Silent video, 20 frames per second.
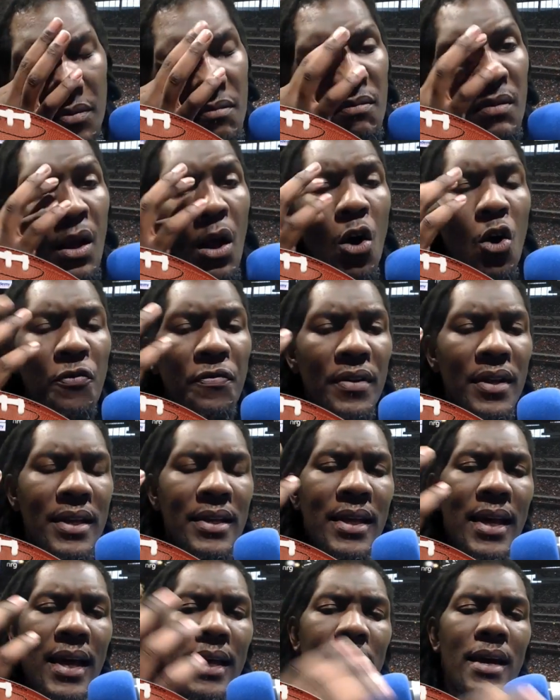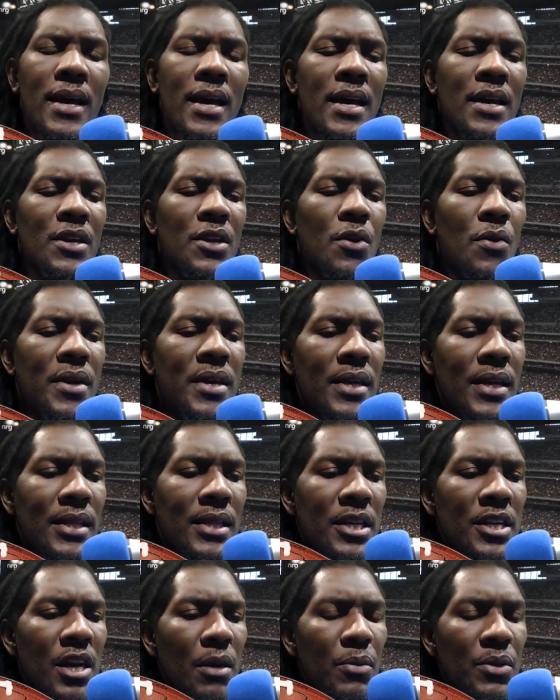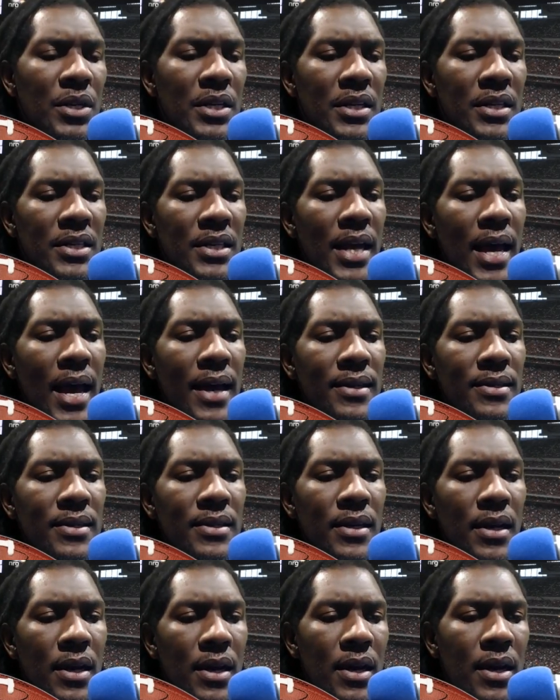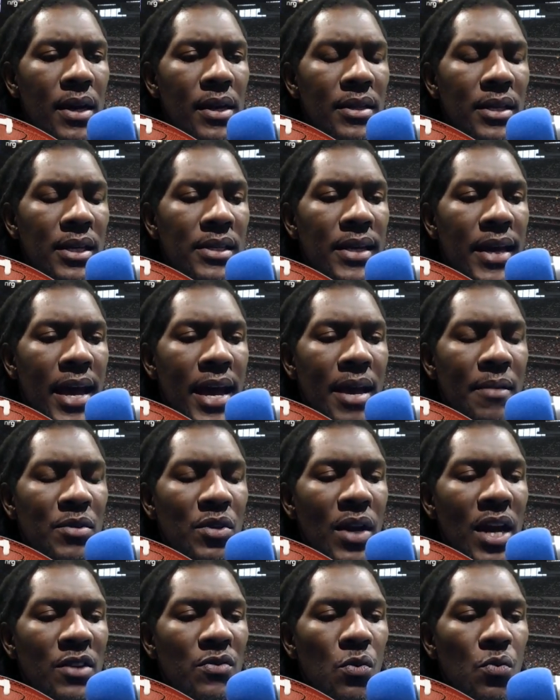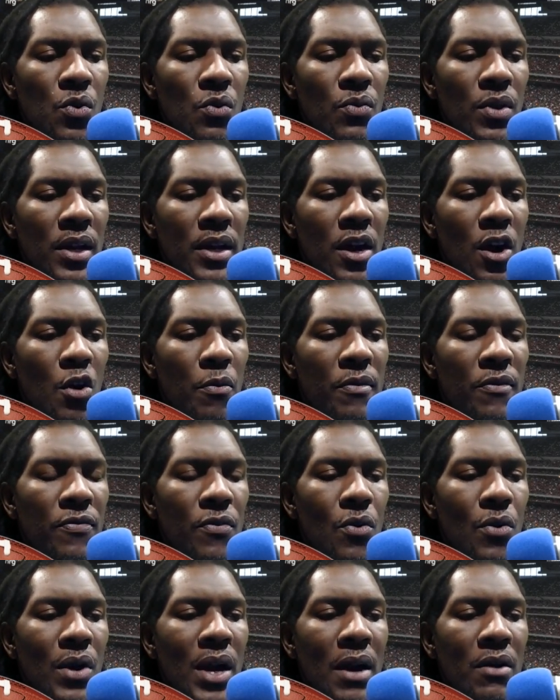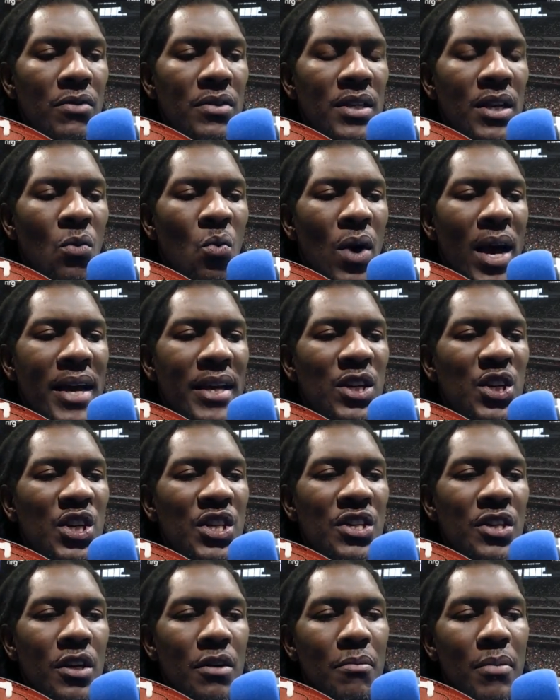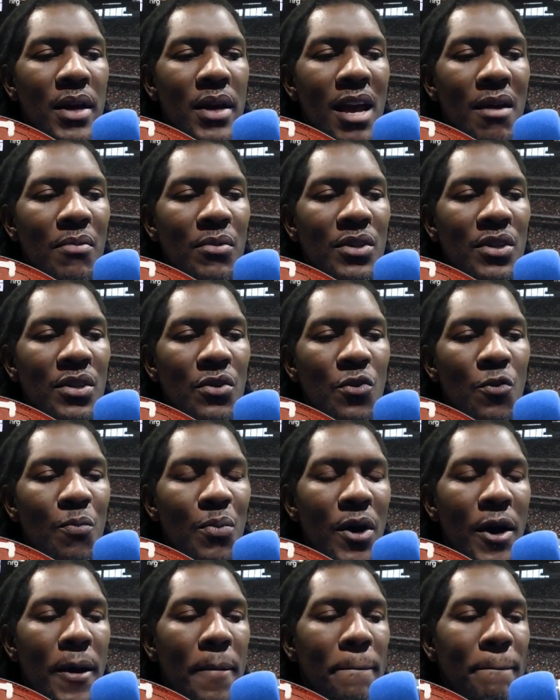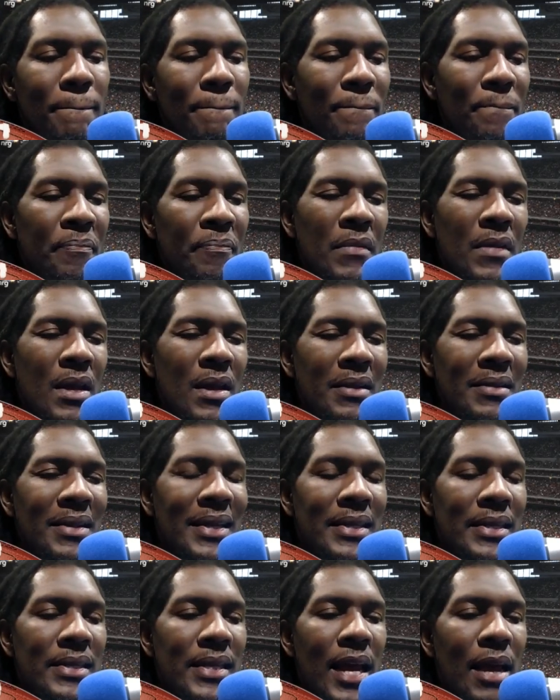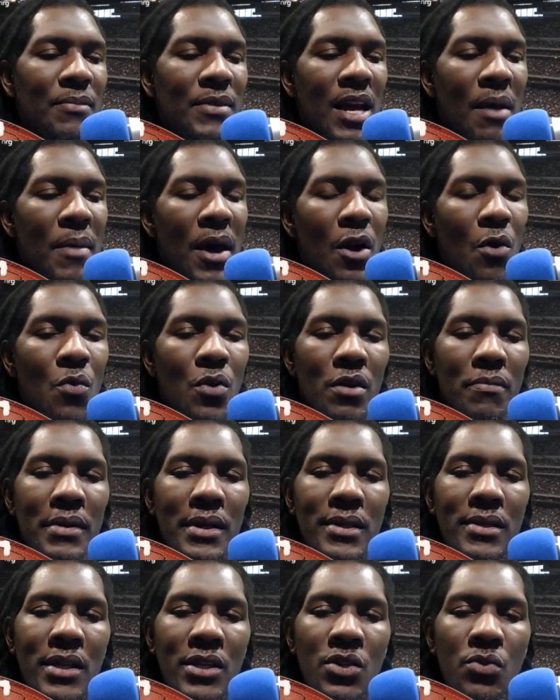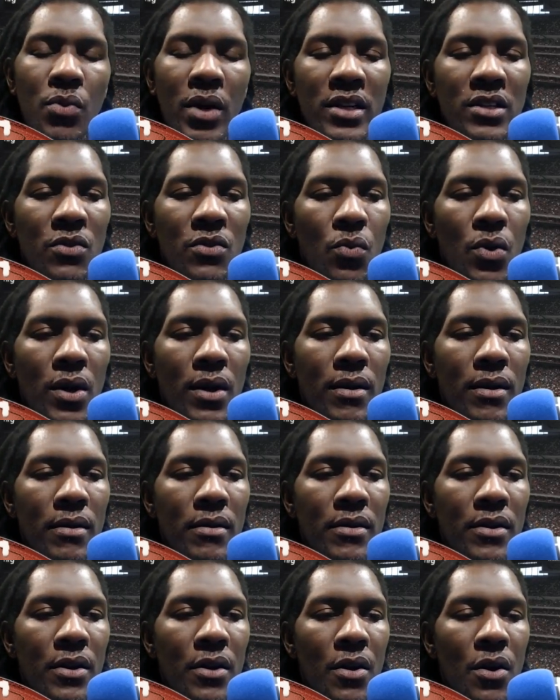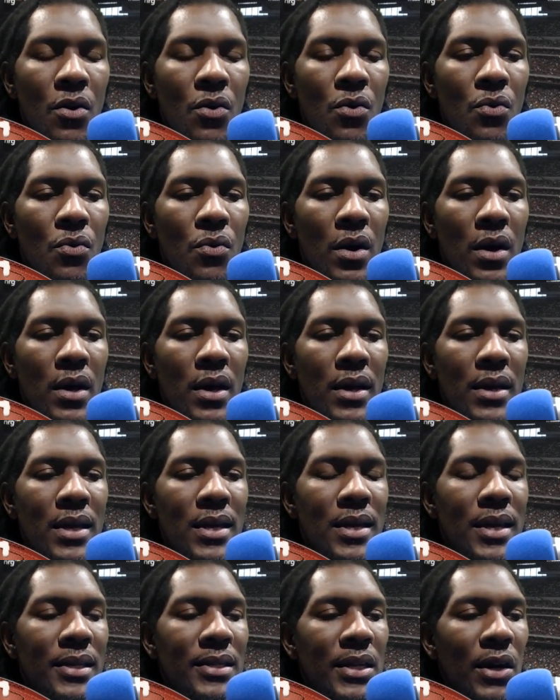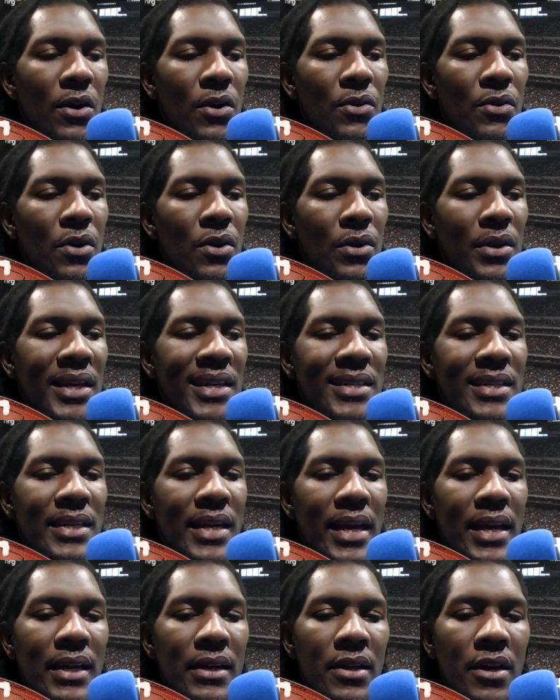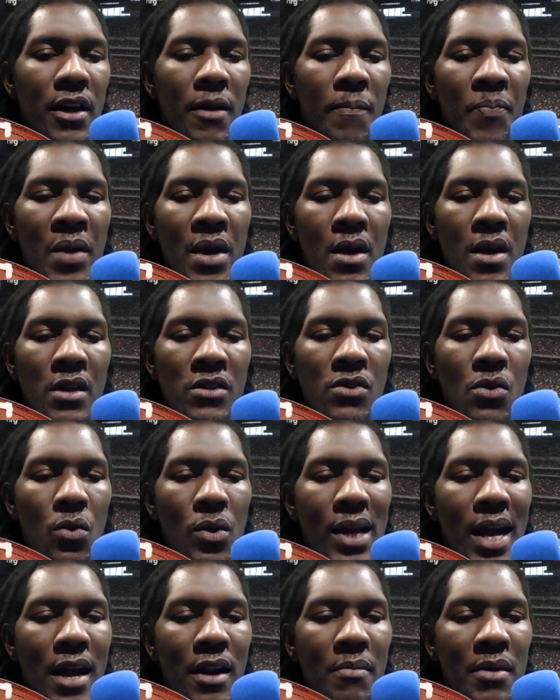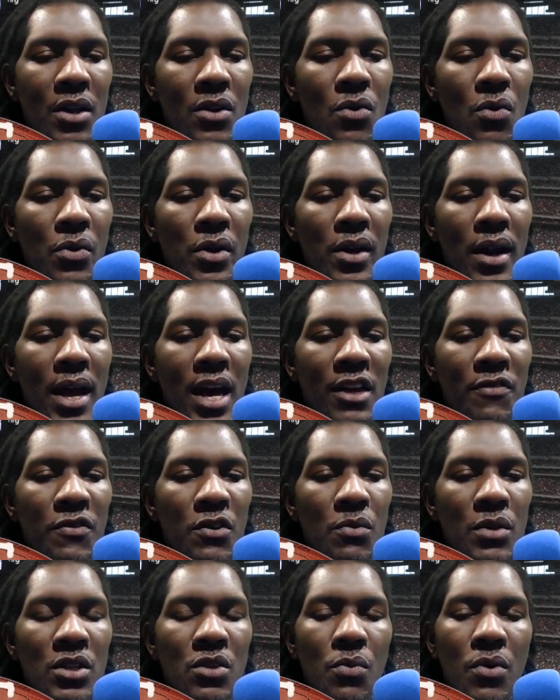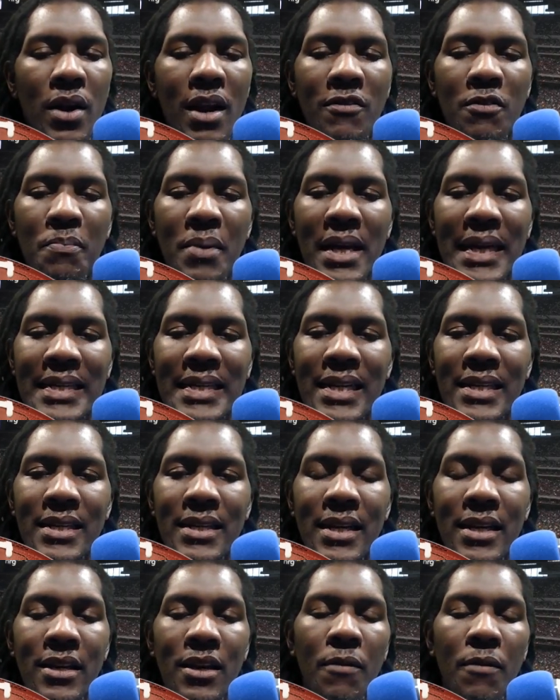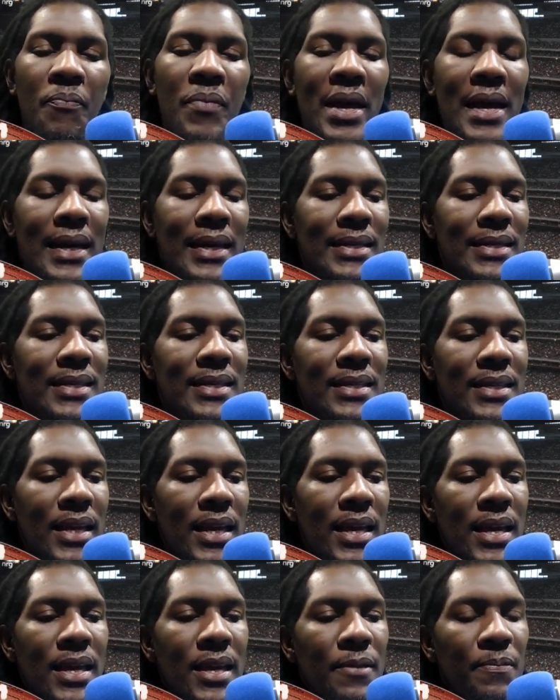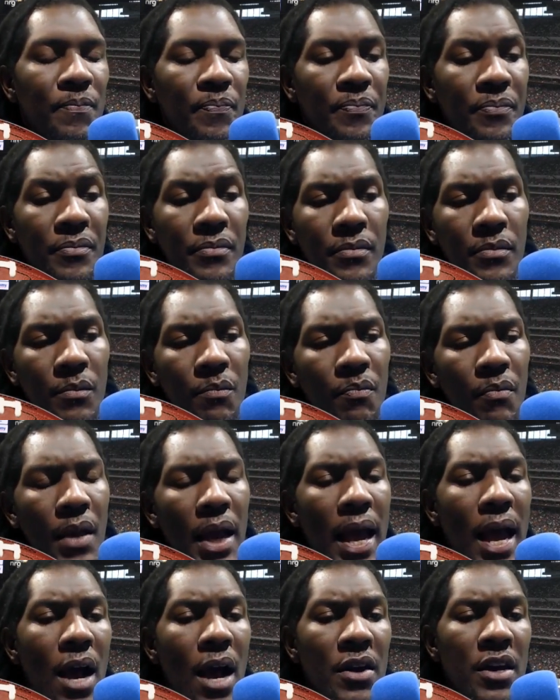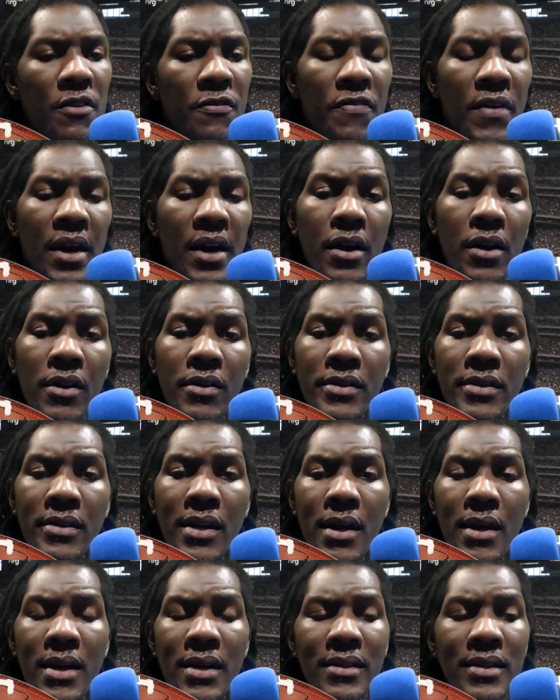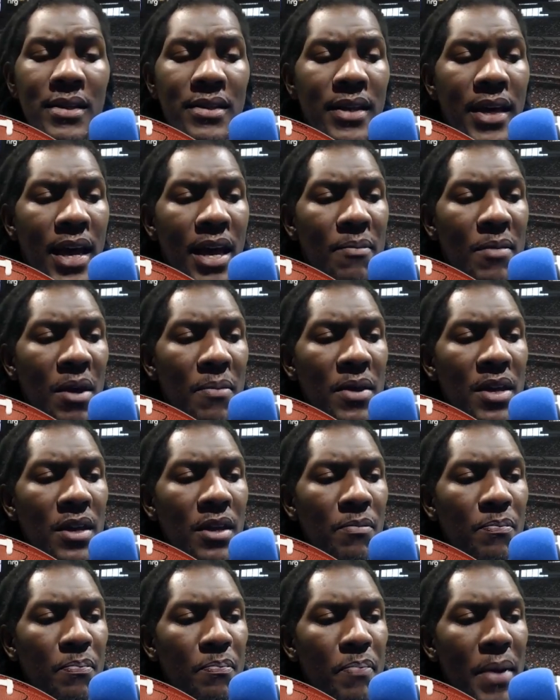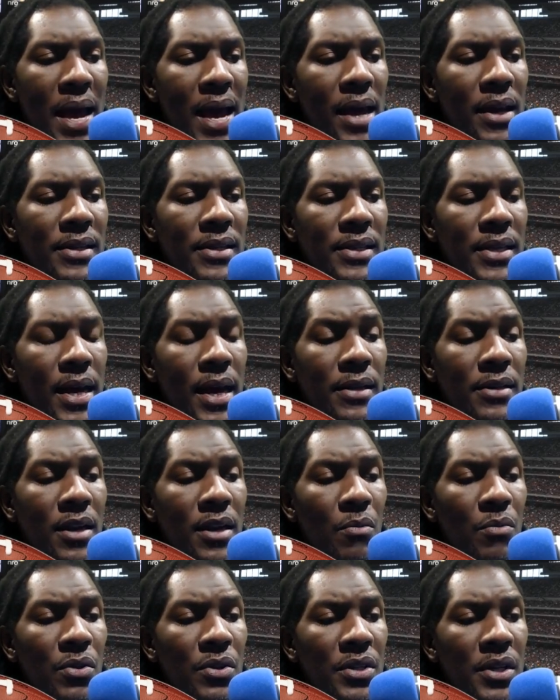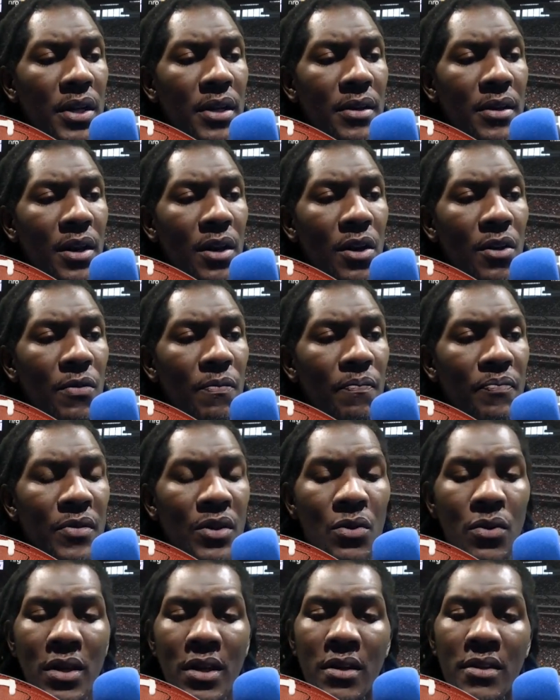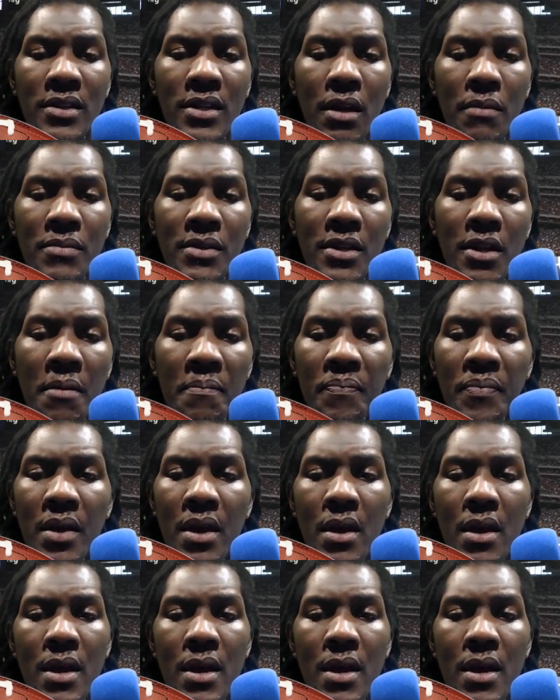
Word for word: Hopefully that, you know, he can get the double digit sacks this game. So that's what we're really hoping for. And I don't see why he shouldn't be able to, but at the same time, I don't want to be a situation where, you know, he gets hurt or gets dinged up. So Clowney been cool in the last few weeks. So we're going to have to pay attention to him and see how he fares this game. Maybe he can pad his stat numbers and, you know, do a little something, something.